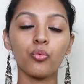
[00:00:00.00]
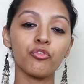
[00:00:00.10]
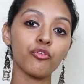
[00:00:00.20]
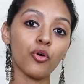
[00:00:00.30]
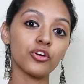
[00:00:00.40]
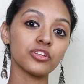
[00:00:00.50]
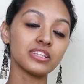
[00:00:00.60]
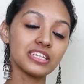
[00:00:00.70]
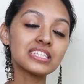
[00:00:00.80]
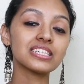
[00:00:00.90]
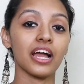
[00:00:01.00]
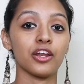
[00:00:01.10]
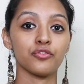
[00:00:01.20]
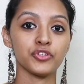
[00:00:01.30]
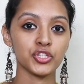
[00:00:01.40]
for this
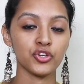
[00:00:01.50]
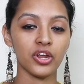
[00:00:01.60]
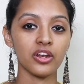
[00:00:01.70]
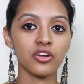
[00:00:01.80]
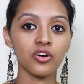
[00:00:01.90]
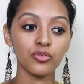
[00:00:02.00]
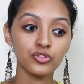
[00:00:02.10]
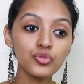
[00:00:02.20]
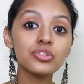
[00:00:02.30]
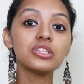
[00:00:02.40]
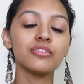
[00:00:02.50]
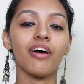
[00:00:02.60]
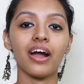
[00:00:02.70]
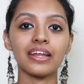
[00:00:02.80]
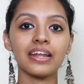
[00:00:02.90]
kind of a surrender to the
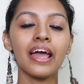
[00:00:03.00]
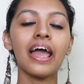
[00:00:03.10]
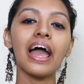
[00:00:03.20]
divine.